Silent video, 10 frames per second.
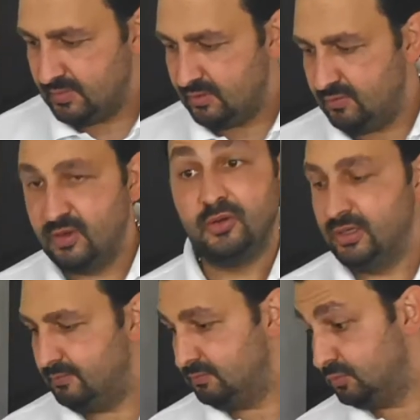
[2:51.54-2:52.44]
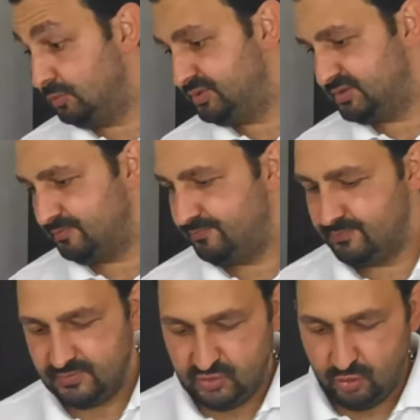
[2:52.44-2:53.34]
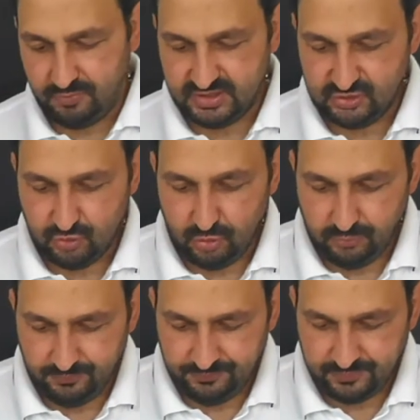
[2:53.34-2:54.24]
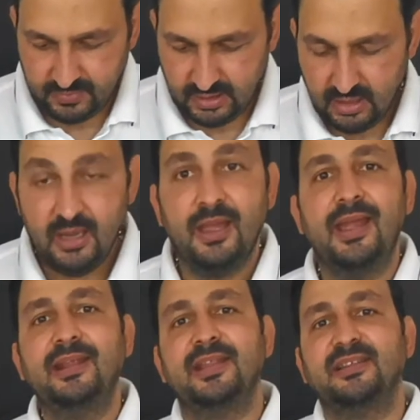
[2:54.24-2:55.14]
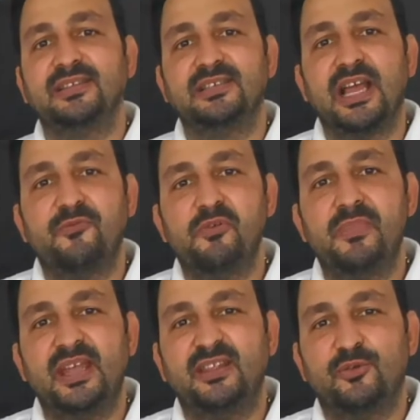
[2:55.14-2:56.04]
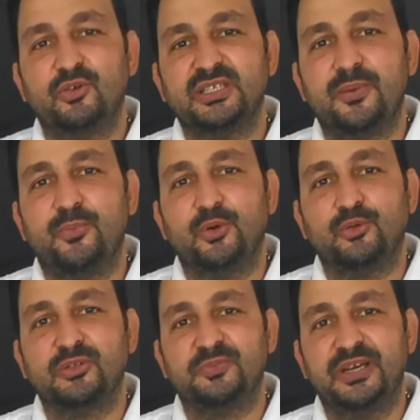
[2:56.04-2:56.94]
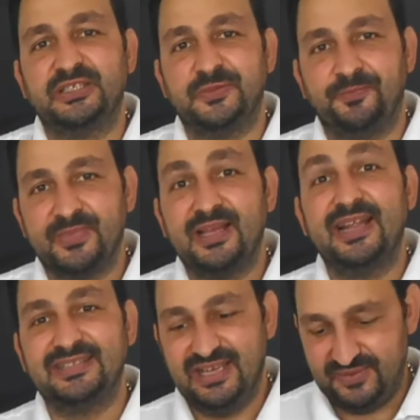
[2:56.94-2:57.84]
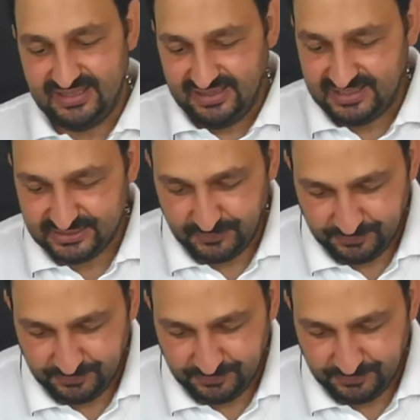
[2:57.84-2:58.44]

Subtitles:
We're gonna drop a straw, and that is how we make the Rosé Porto Spritz. Let's give it a taste.